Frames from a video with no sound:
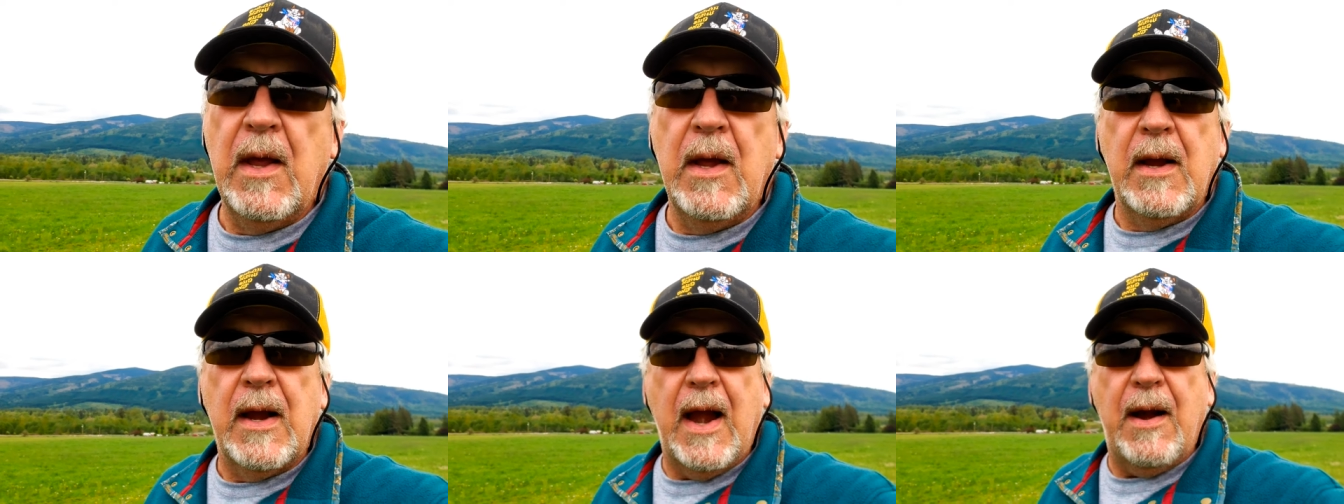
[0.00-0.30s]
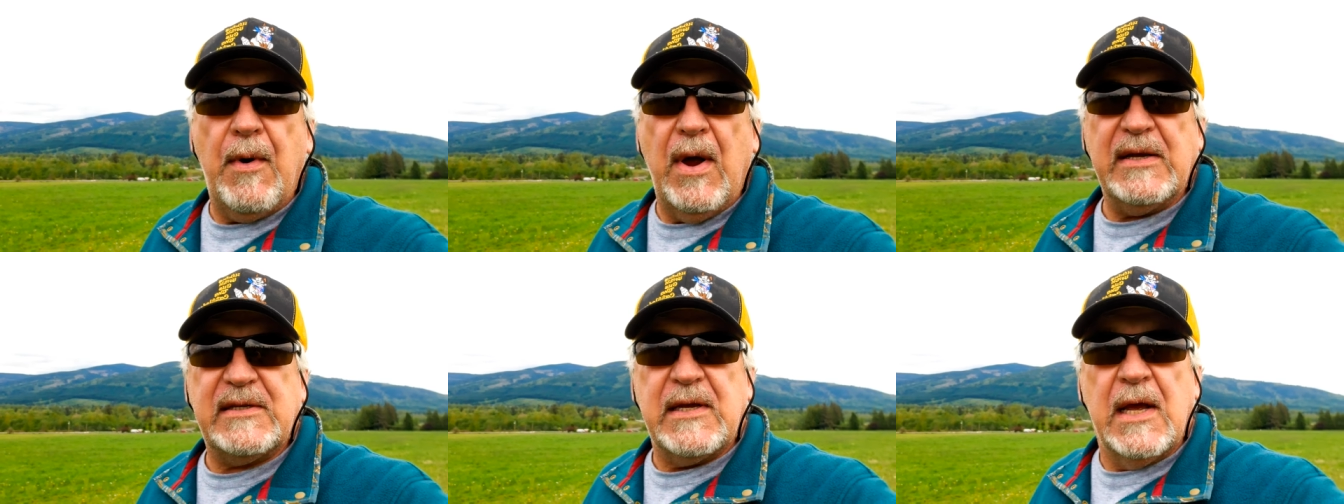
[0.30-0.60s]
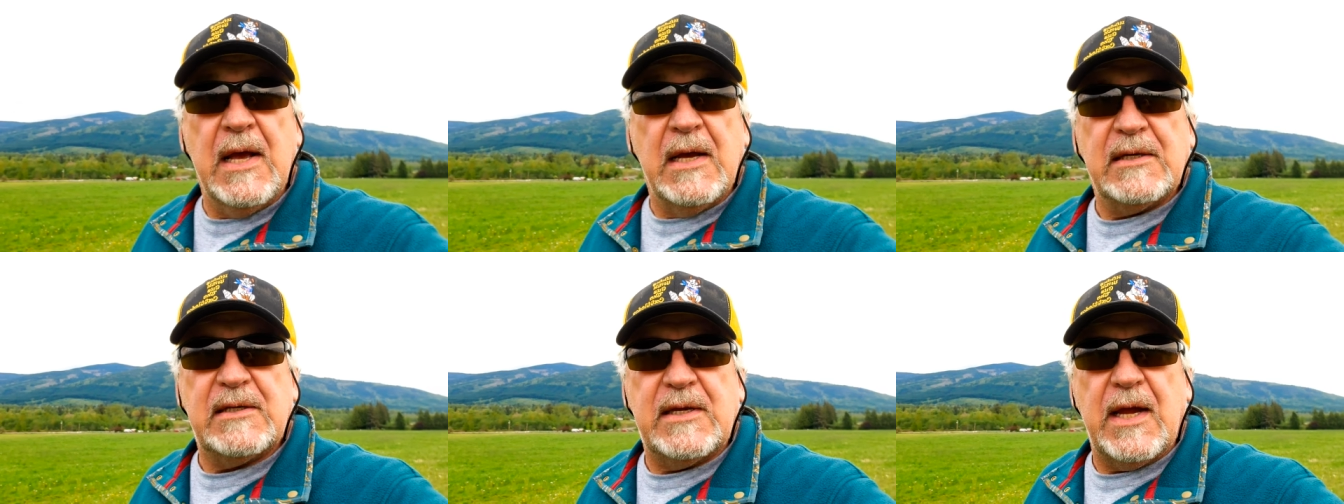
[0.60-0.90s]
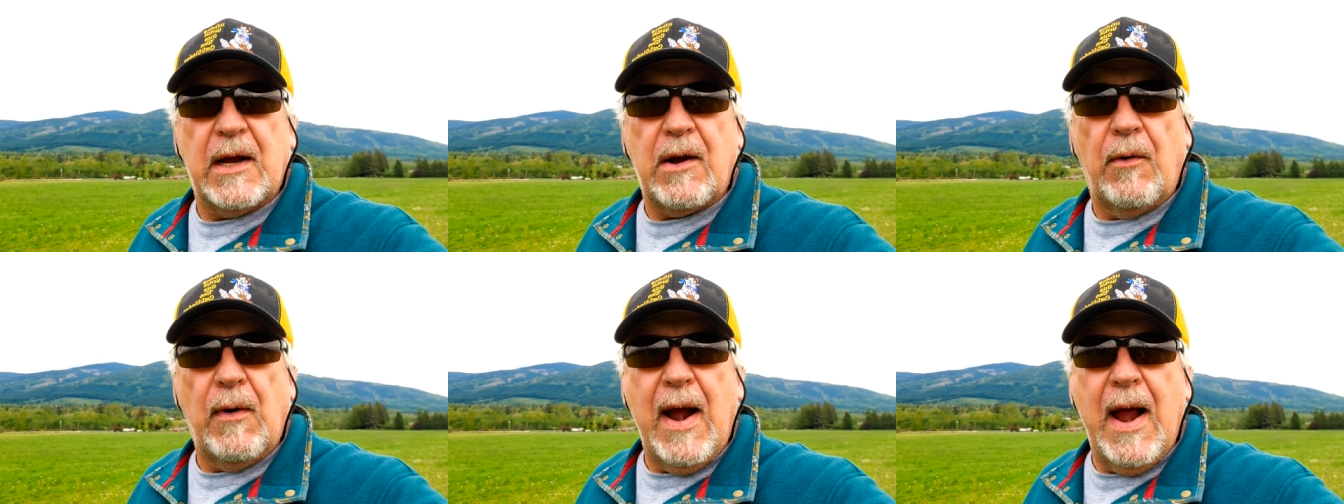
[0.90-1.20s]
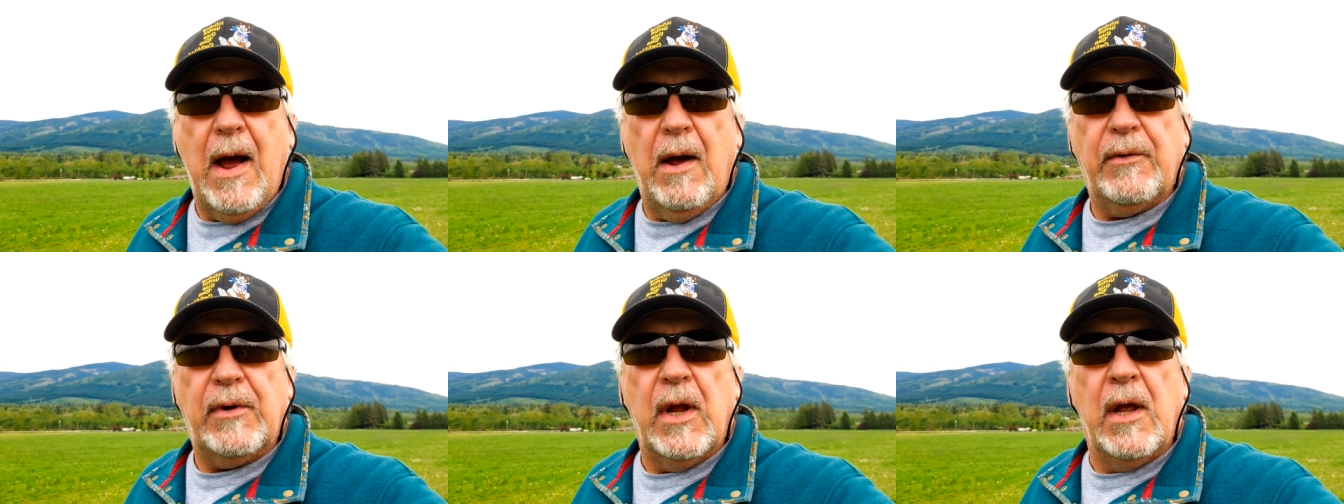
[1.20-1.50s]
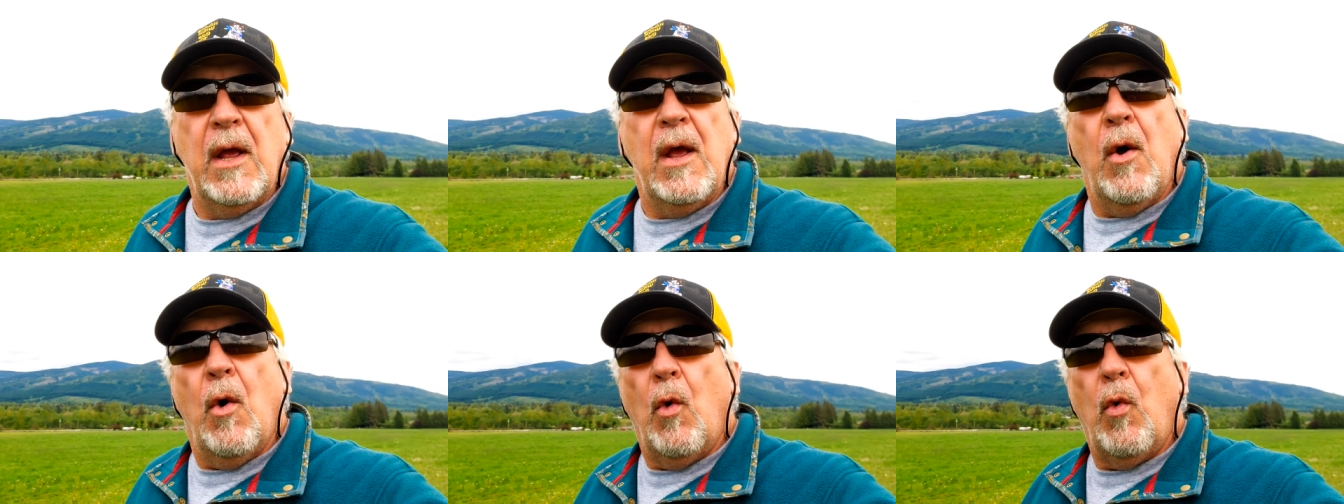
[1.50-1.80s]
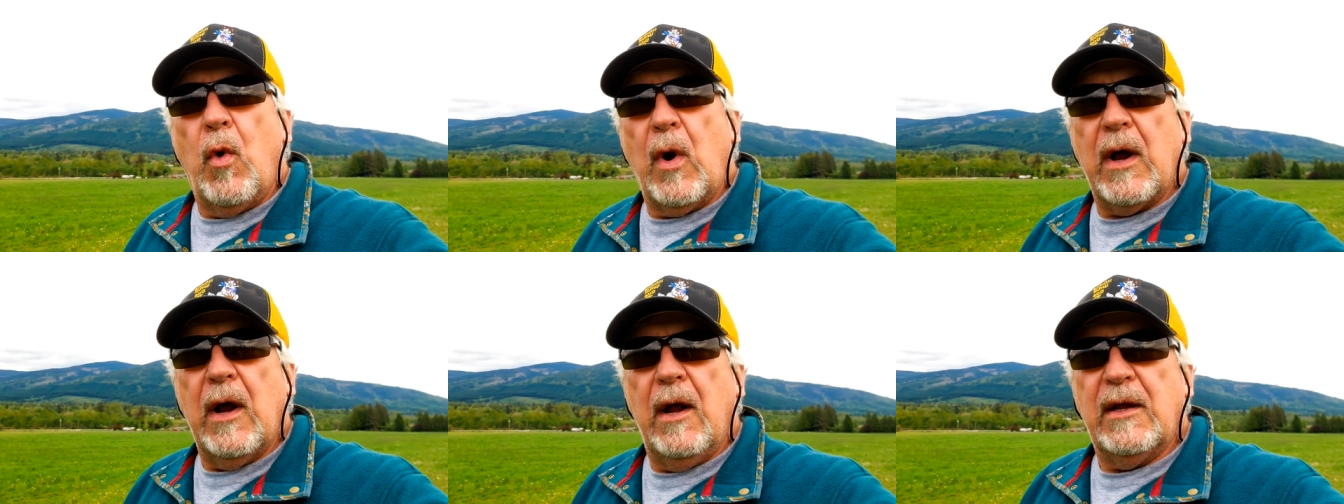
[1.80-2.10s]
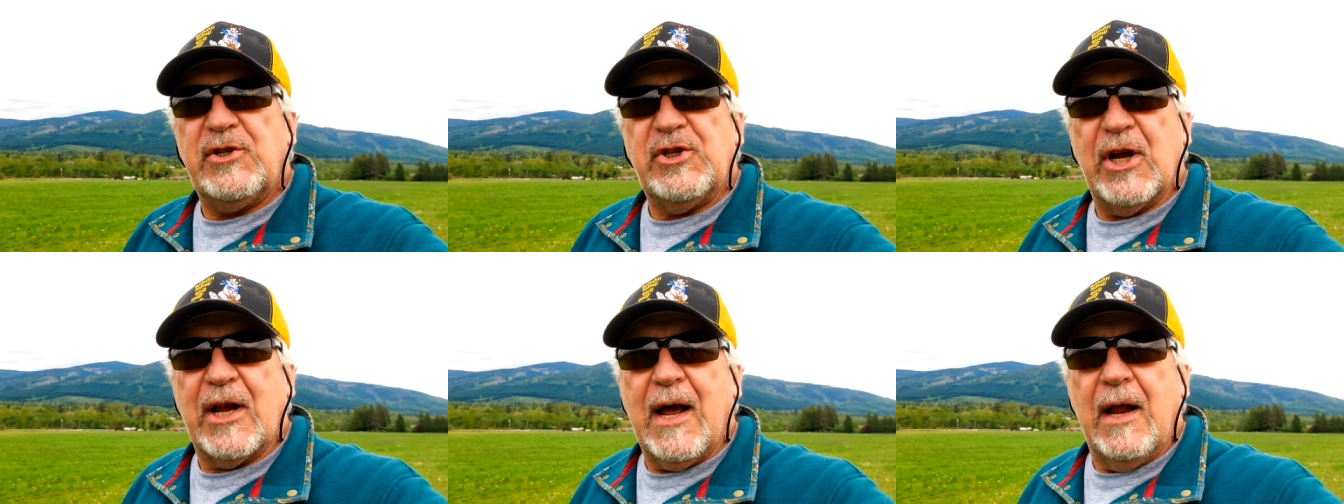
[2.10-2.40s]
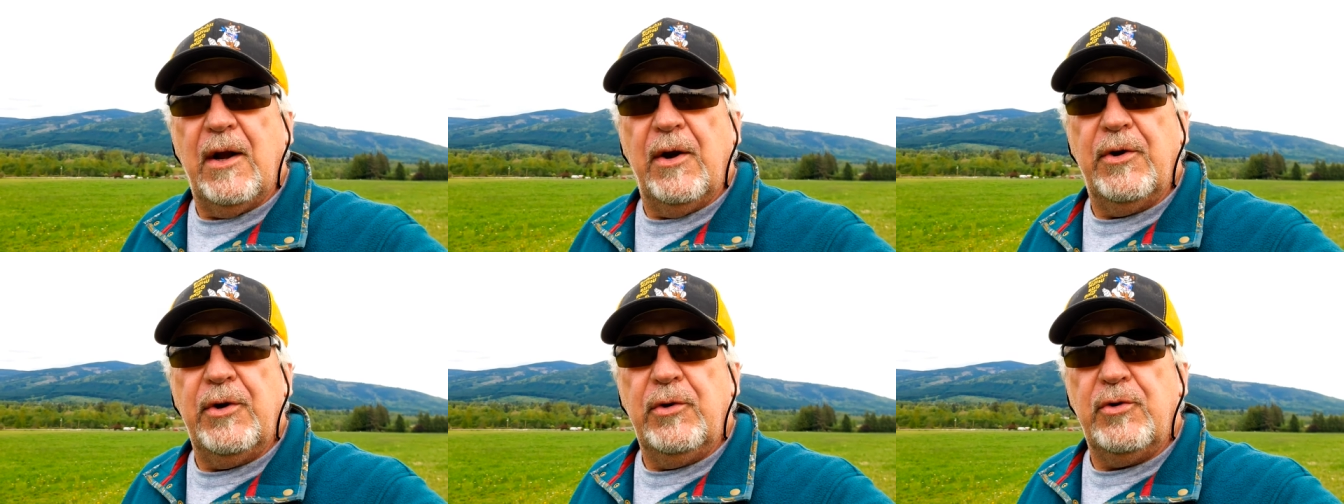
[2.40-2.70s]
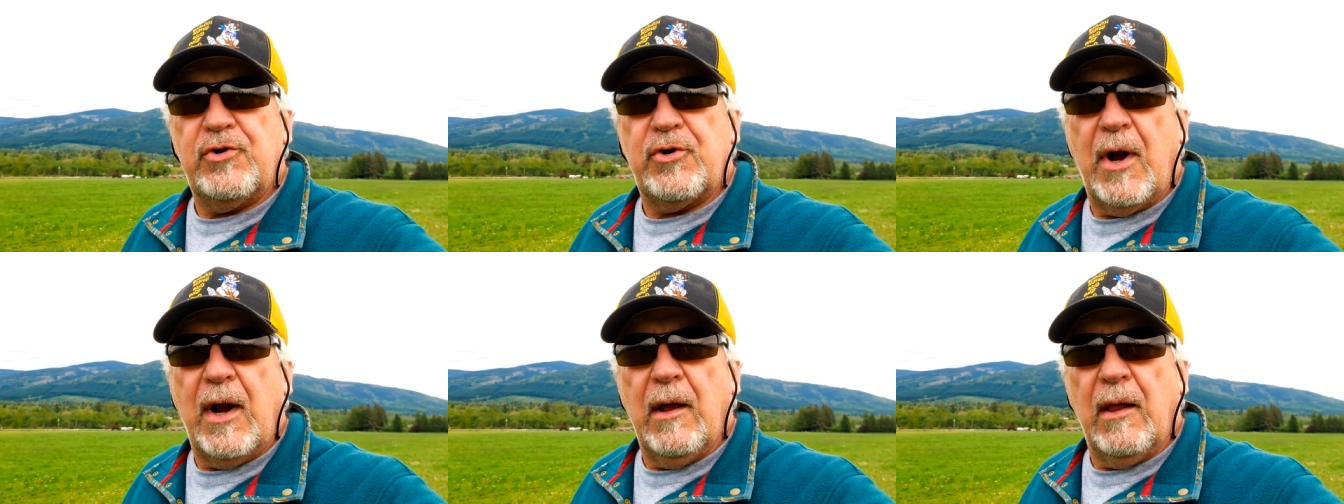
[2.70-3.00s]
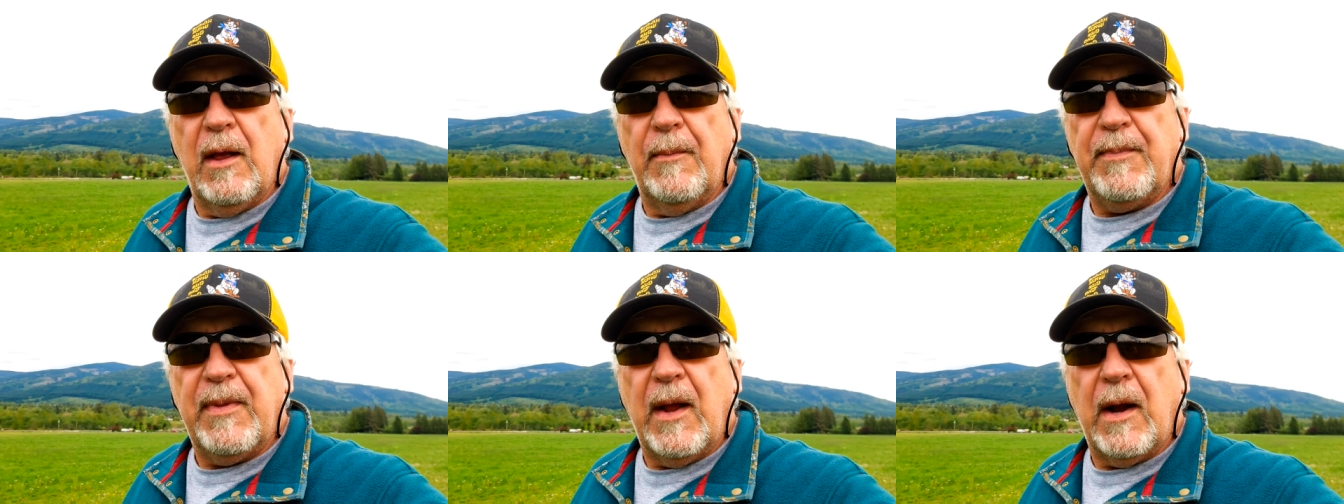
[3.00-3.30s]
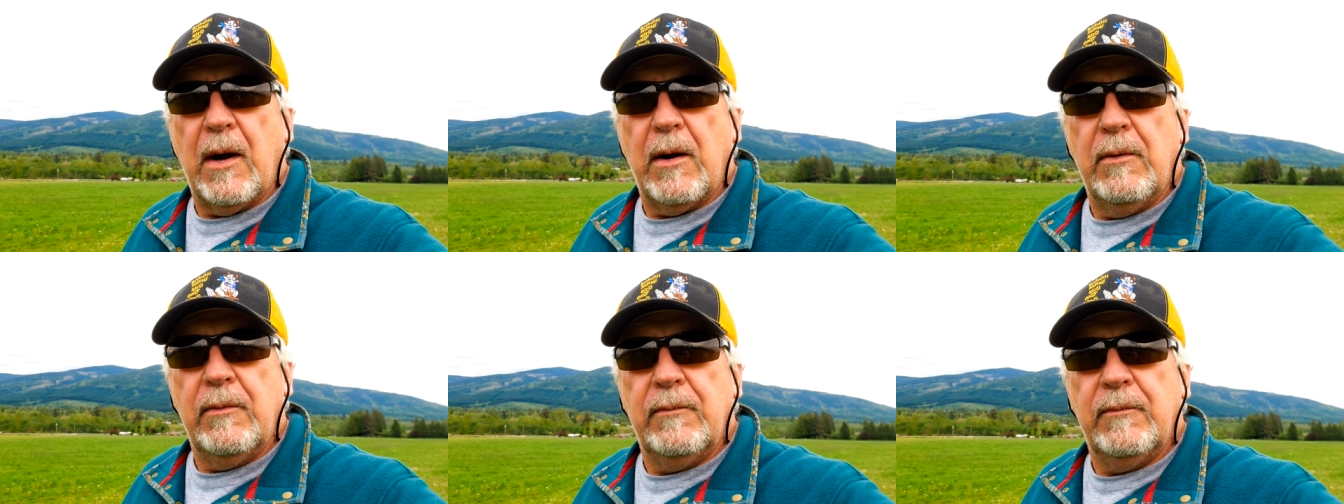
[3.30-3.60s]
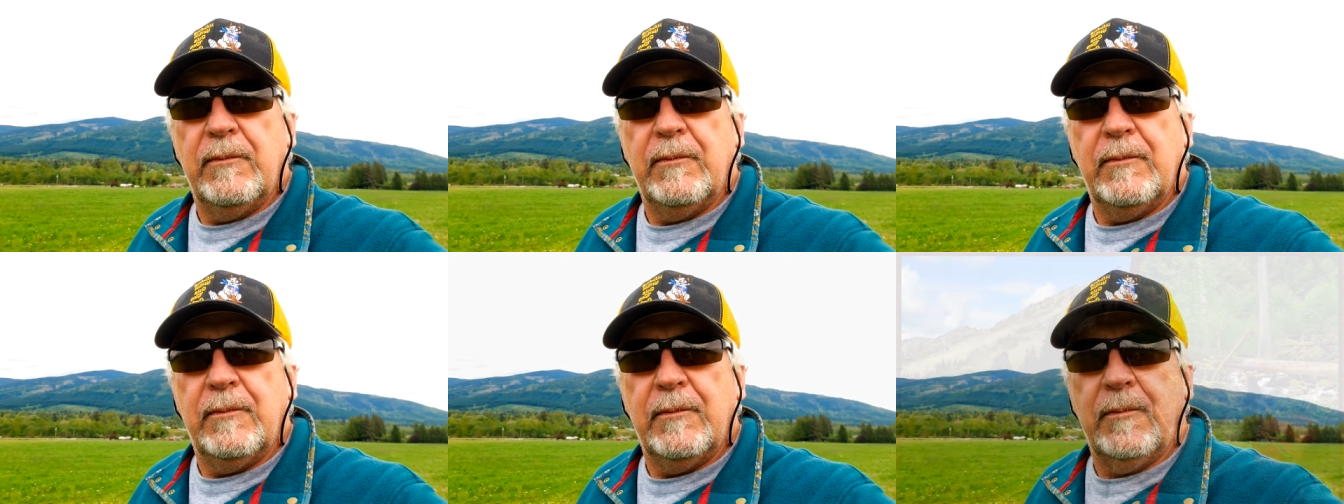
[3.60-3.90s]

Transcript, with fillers: Anyways, stick around, we're going to check out a new trail up there